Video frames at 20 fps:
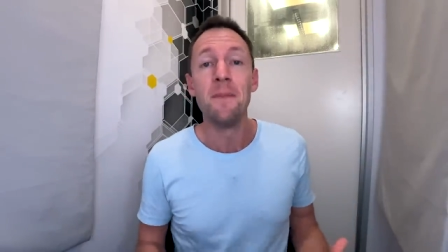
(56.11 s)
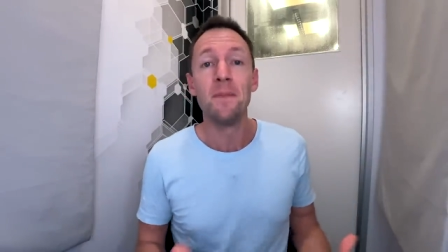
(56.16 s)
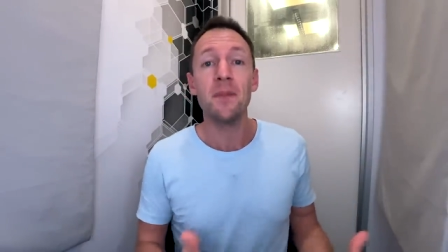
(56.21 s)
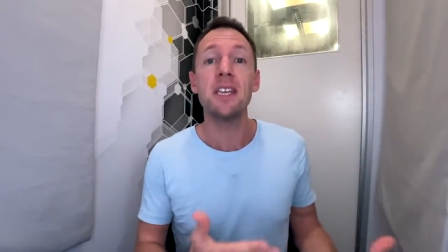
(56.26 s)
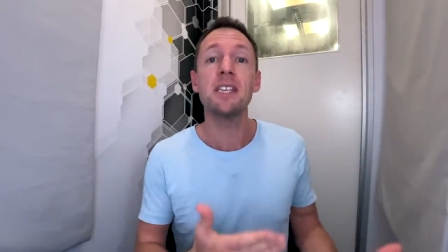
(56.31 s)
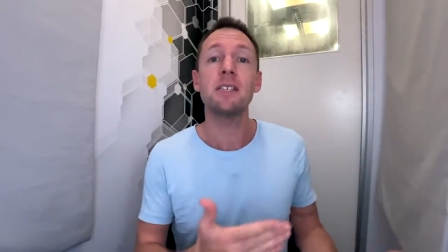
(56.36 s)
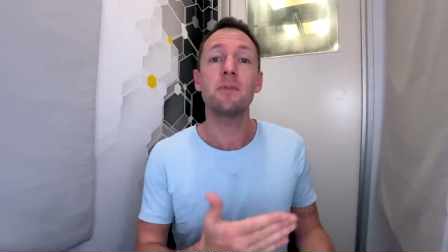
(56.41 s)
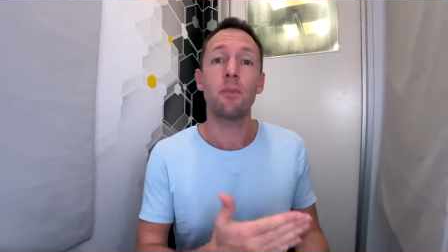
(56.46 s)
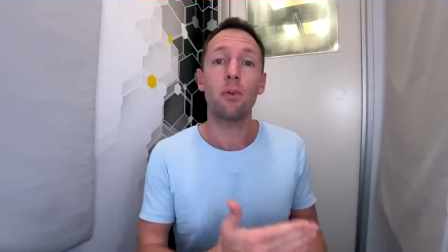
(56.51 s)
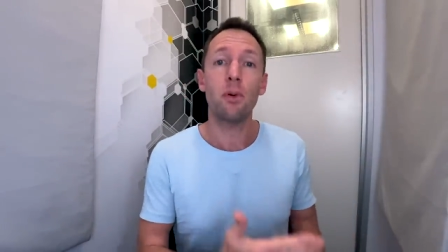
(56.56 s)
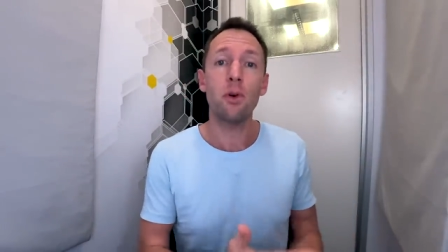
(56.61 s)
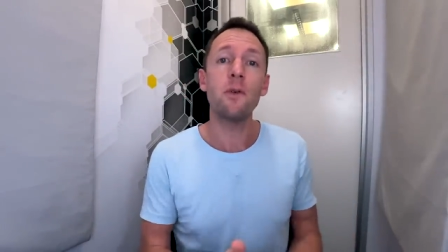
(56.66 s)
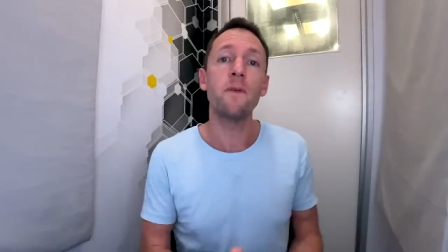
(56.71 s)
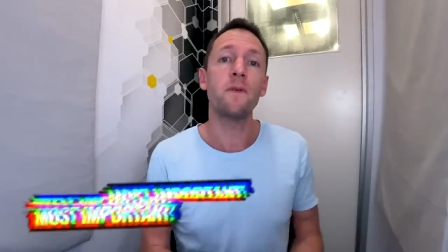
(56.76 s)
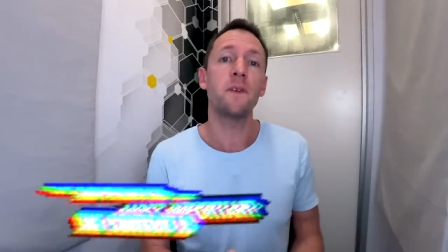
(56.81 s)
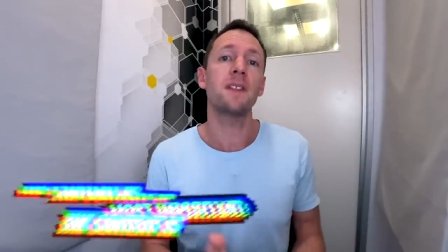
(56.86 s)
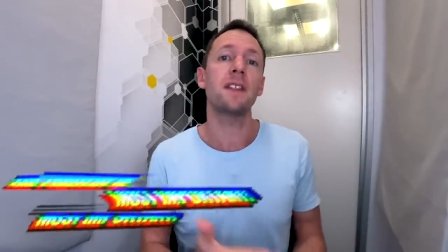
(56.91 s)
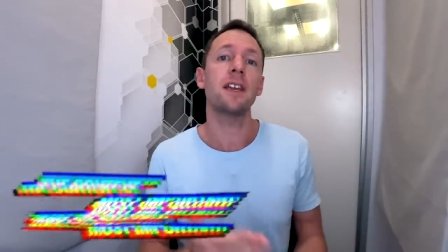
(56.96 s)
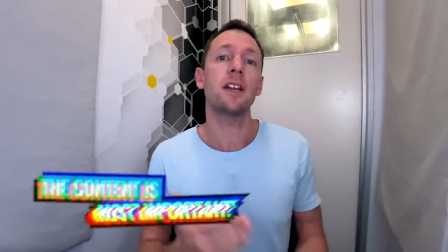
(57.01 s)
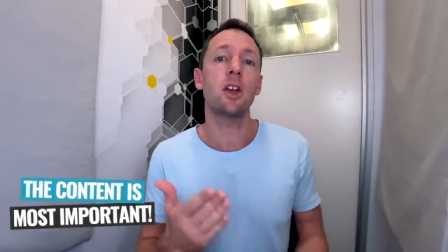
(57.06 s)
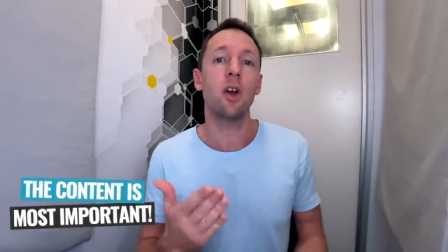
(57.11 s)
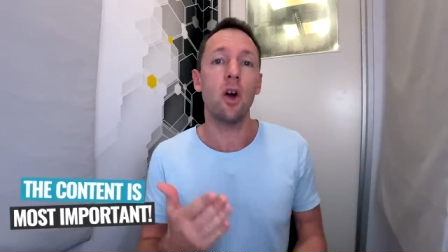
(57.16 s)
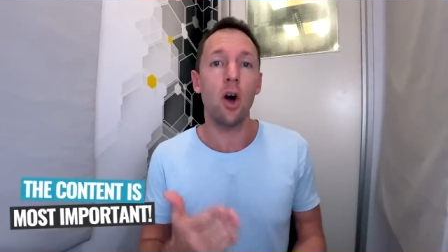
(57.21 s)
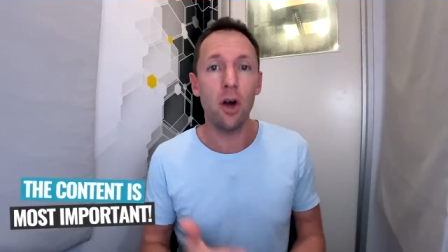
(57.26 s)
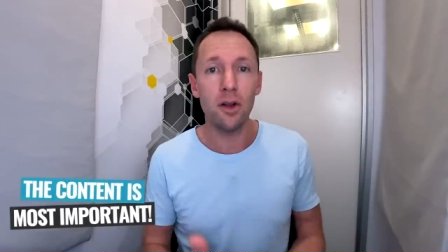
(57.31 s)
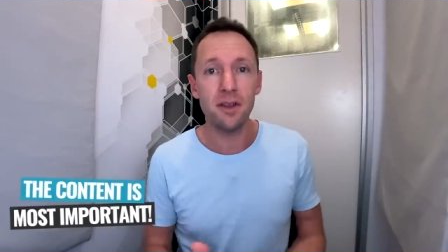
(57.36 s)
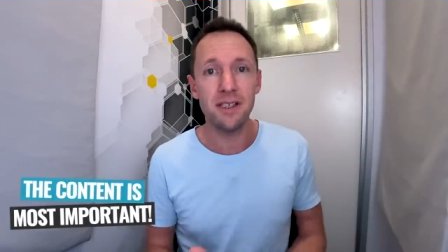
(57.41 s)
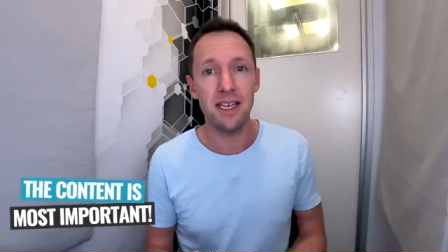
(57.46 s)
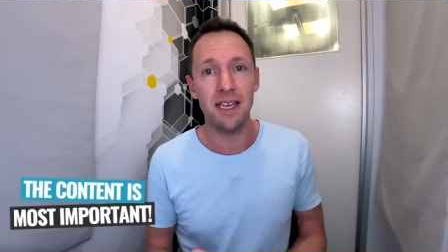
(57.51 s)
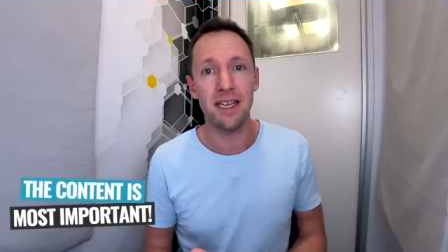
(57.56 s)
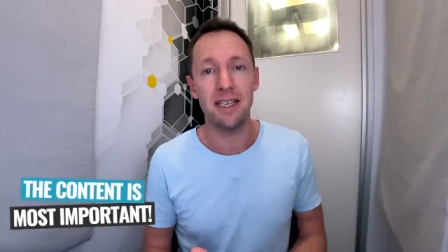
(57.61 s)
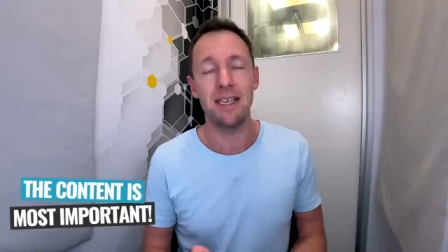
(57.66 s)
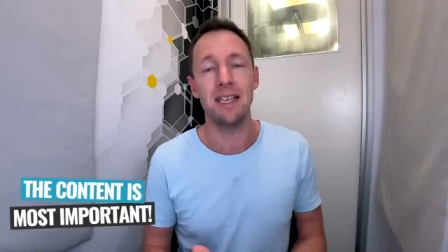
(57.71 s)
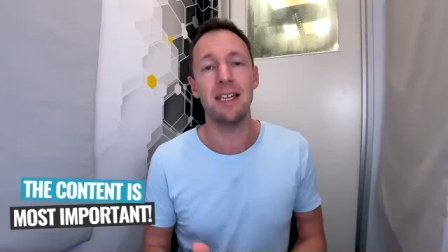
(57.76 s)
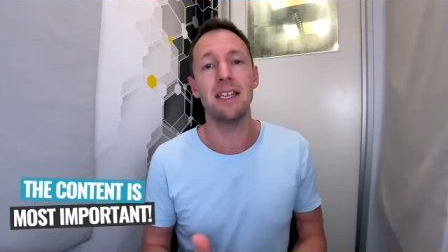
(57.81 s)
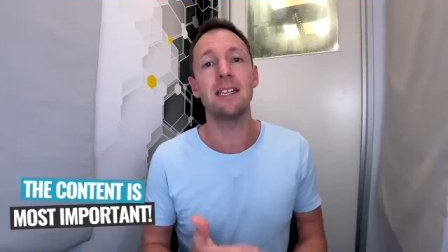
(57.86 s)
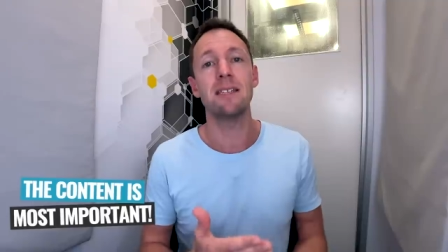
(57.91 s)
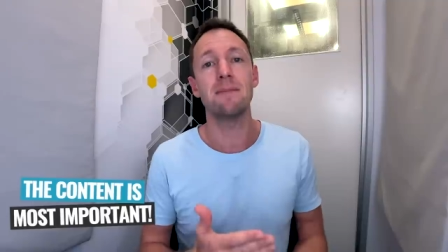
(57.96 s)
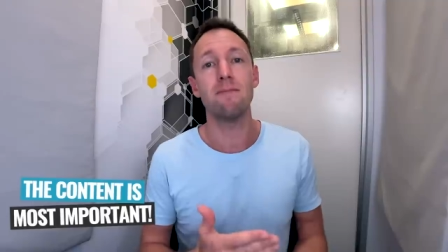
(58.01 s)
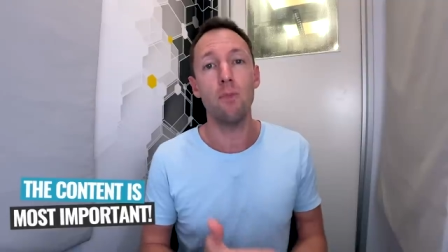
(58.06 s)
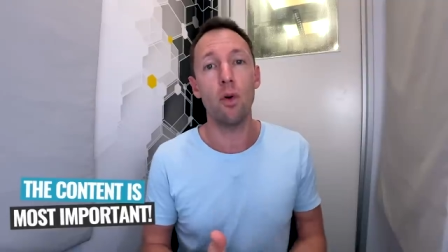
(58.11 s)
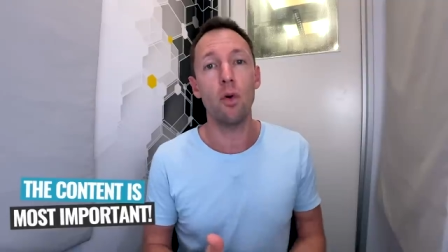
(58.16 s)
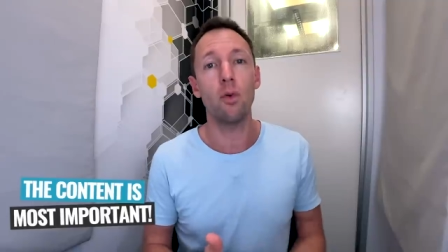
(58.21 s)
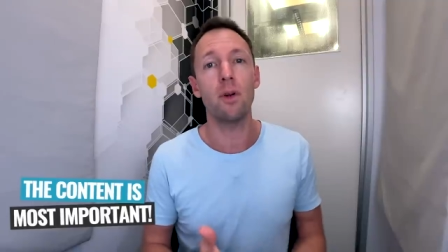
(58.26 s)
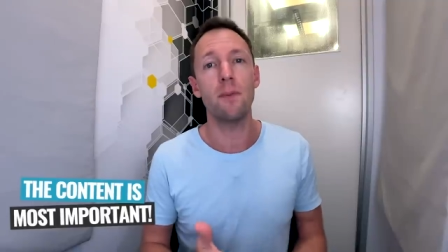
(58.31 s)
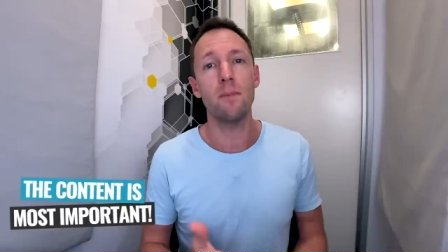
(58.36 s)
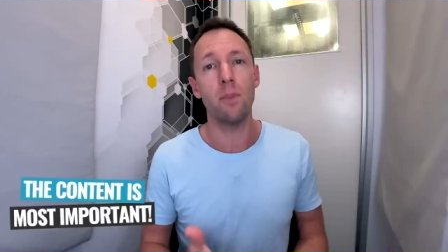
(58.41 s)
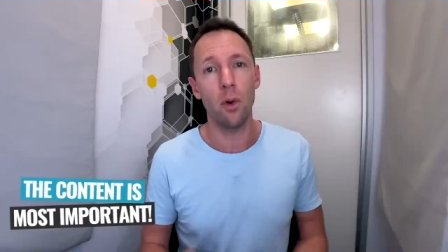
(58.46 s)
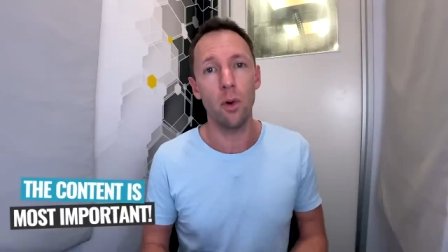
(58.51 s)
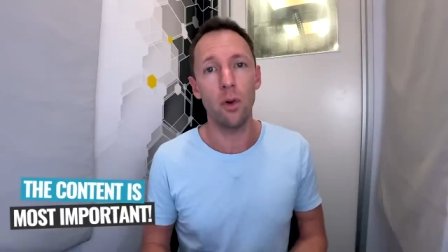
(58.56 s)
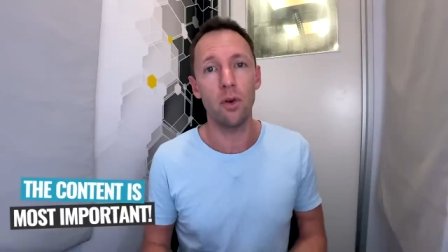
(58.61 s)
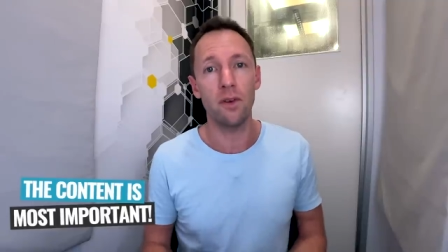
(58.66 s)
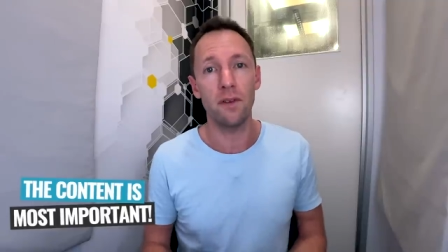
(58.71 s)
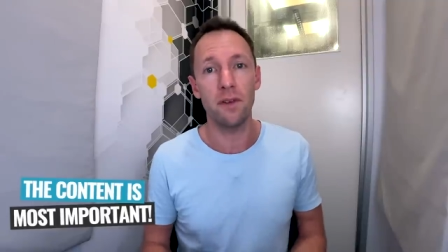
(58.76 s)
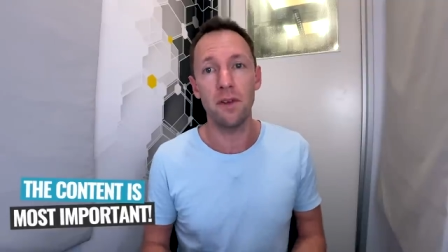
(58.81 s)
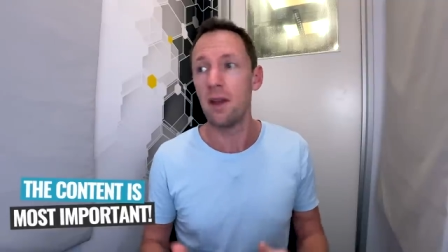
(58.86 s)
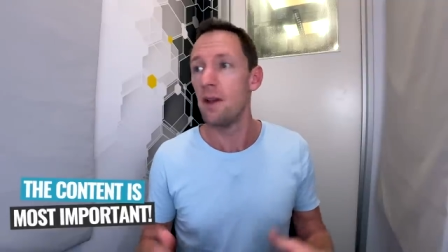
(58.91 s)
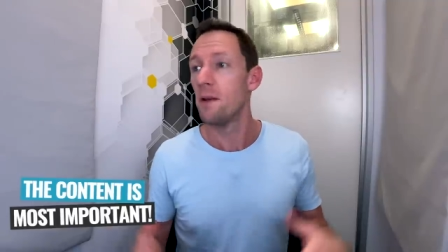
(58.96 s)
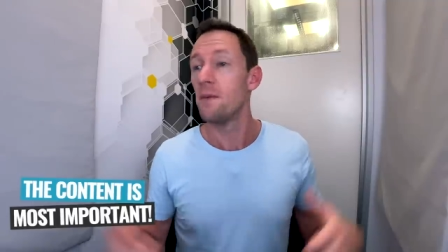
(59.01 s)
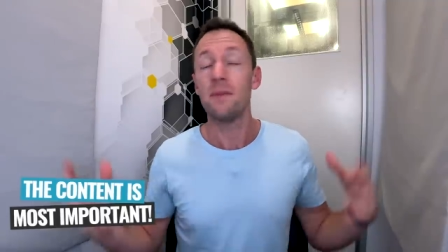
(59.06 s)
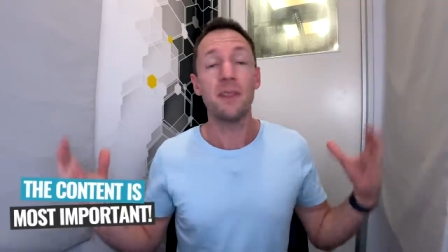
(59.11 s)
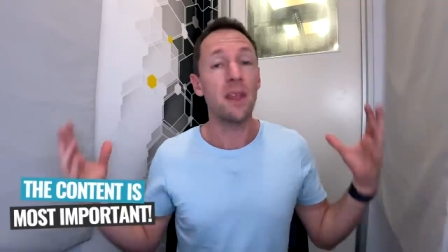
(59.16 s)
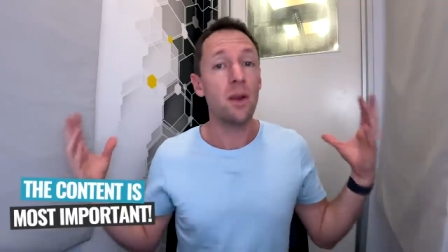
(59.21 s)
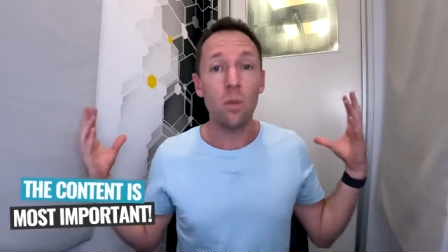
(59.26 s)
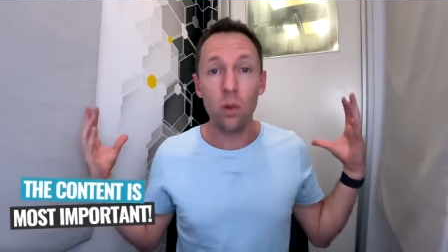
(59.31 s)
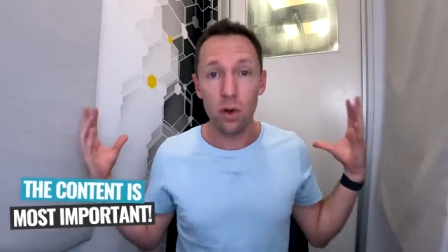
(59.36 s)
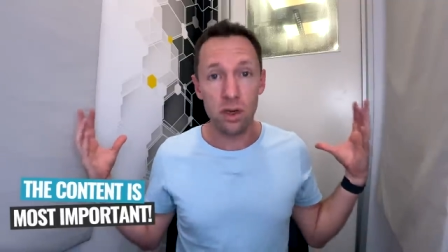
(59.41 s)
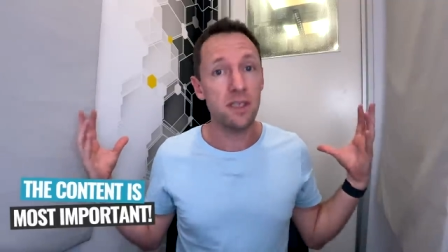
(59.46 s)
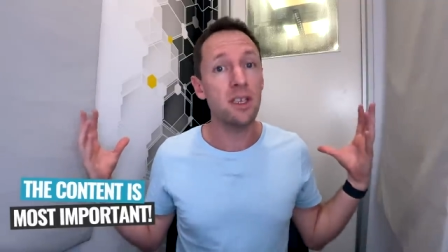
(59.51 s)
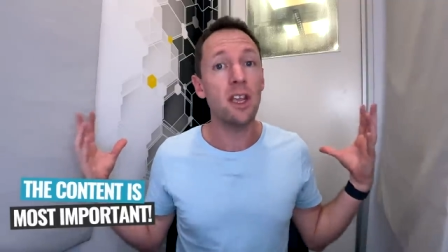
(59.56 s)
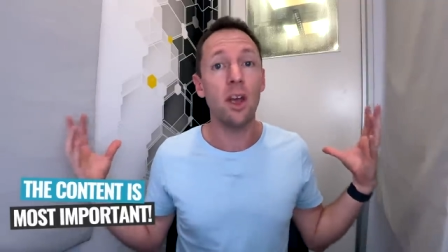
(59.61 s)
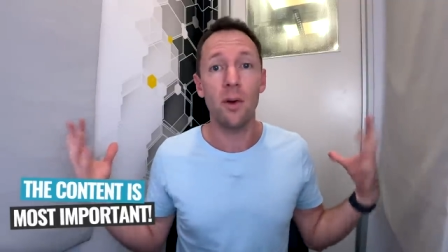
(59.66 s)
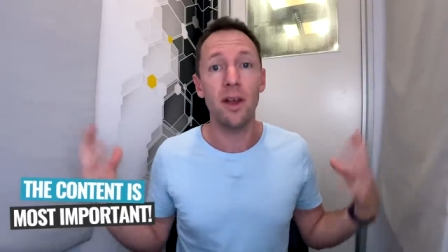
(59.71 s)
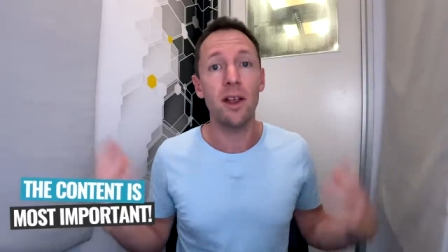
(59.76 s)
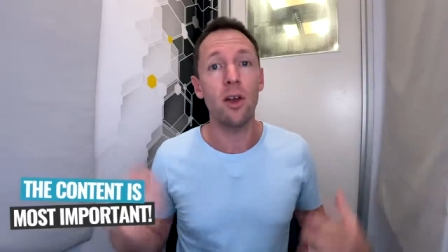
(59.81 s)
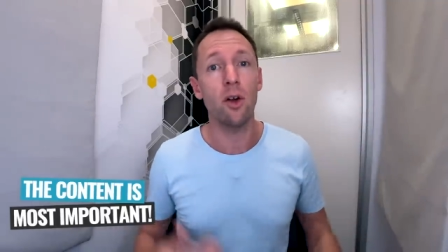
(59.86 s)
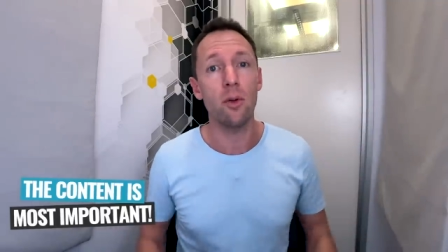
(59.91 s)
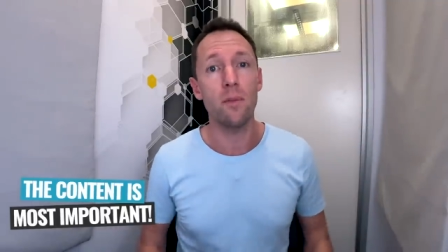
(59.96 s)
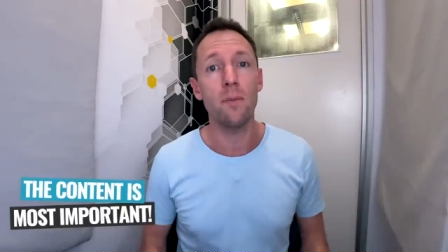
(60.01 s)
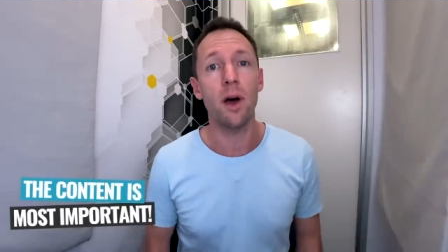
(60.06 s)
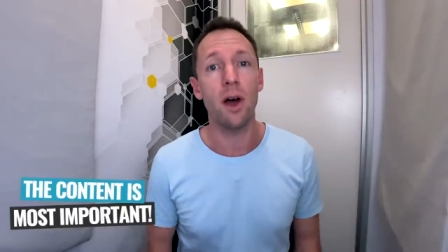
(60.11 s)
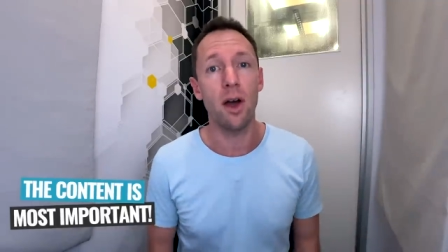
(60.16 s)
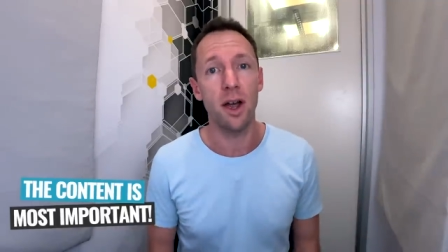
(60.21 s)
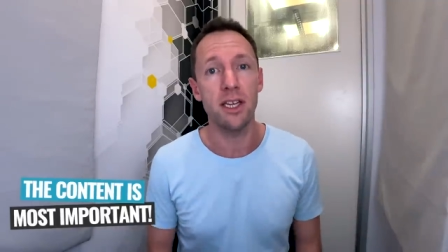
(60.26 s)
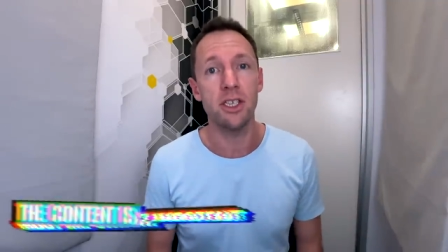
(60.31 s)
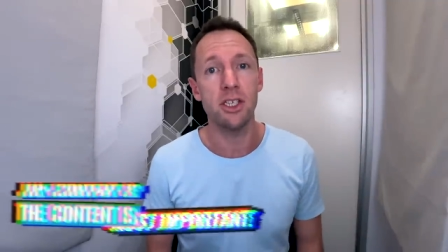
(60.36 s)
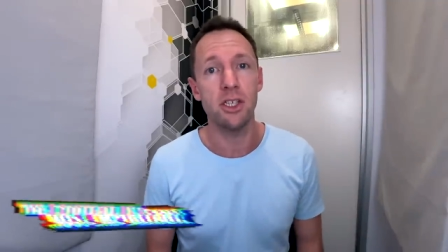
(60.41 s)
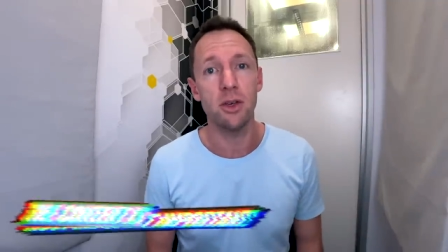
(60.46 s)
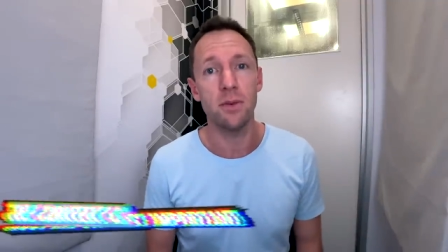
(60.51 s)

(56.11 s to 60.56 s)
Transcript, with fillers: is proof that the content is more important then what's going on behind